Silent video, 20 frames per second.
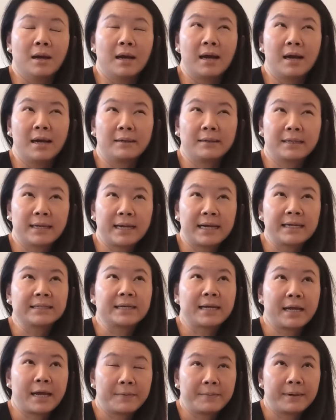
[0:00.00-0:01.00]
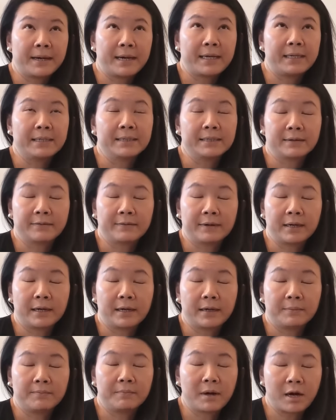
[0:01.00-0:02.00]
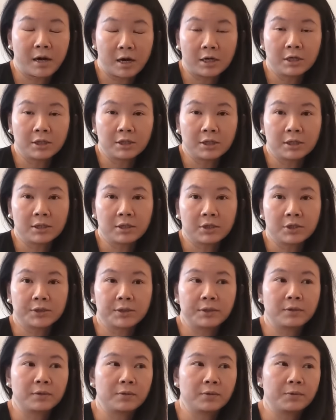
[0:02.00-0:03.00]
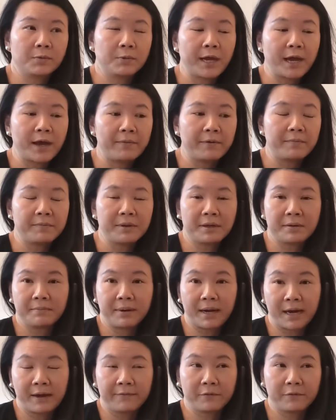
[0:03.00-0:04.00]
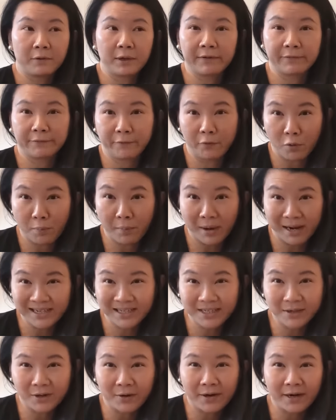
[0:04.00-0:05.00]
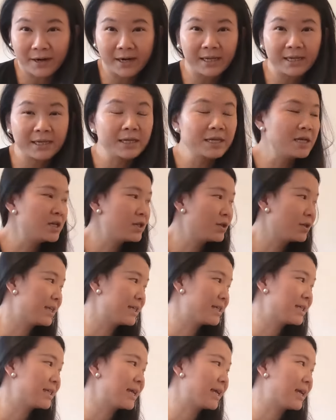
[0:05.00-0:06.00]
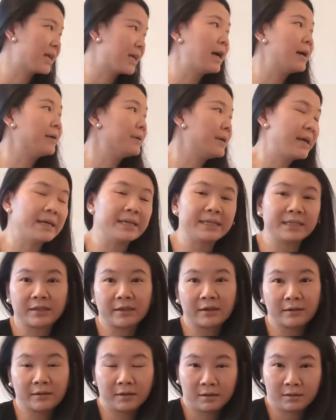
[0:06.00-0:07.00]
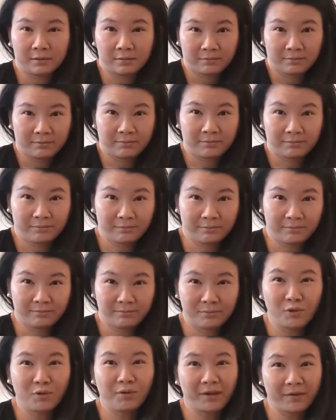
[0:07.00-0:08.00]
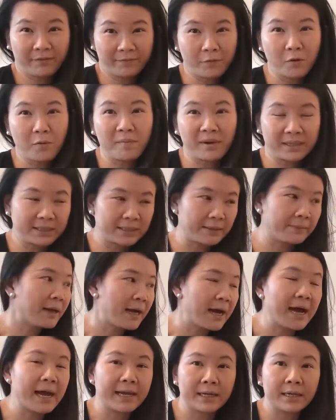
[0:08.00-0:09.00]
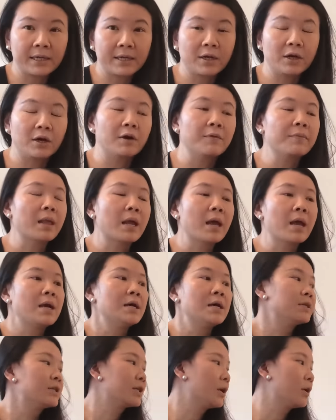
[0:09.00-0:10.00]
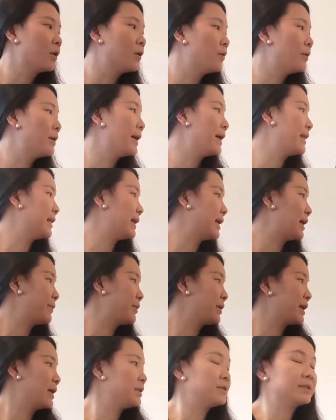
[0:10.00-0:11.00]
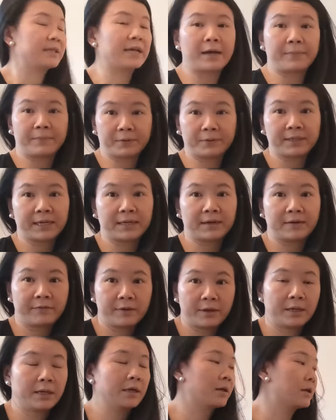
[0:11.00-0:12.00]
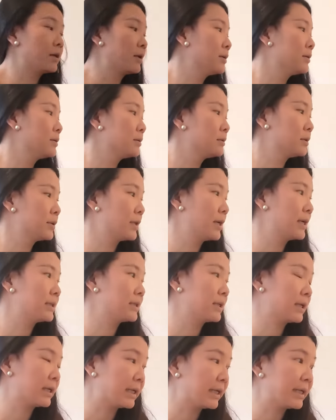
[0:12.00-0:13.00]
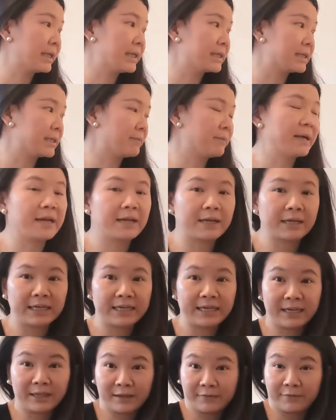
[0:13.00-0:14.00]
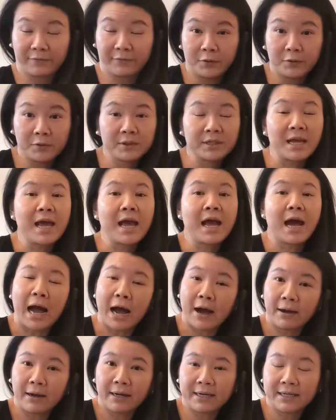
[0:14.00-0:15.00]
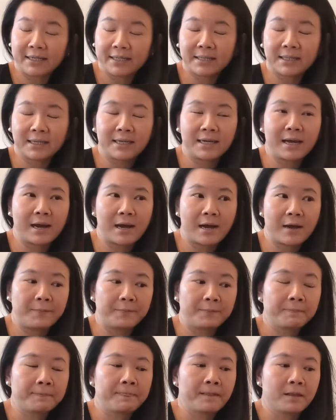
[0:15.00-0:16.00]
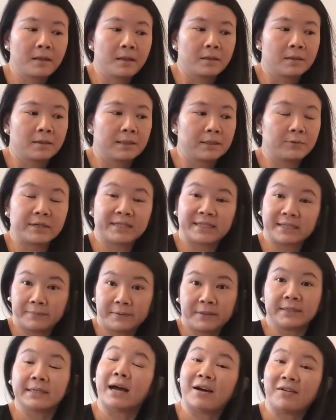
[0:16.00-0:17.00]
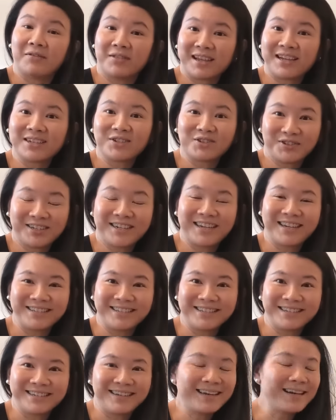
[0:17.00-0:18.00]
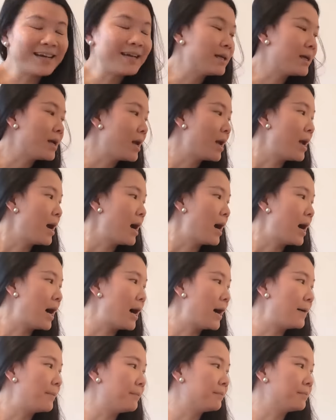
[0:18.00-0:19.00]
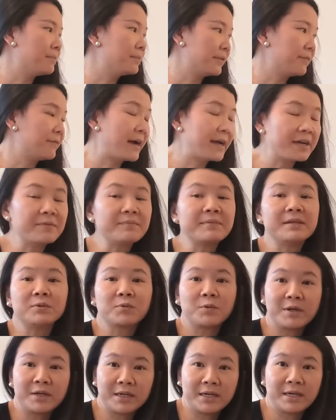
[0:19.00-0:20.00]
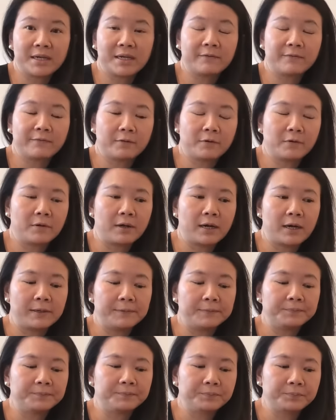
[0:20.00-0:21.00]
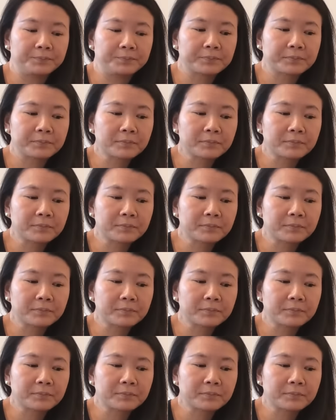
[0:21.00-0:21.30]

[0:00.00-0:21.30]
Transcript: Uh, the last time I buy is in uh, March, so we haven't been by for like four months already. So this is like a, at least more than four months supply, you know. So, and uh, when I use the apple cider vinegar to, as a cleaning supply, cleaning the fruit, I'll list the, um, the recipe down there so you can see it. Um, the vitamins we needed for, um,